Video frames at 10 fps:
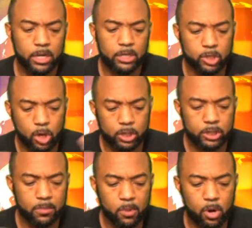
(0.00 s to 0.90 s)
Start
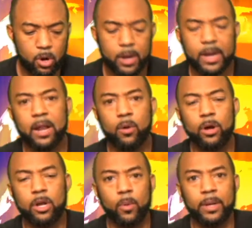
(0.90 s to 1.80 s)
small and kind of
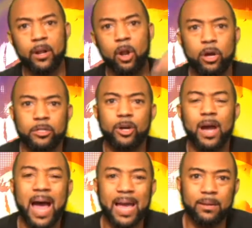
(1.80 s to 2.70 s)
work your way to larger
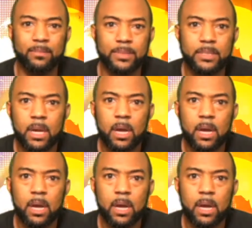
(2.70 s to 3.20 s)
items.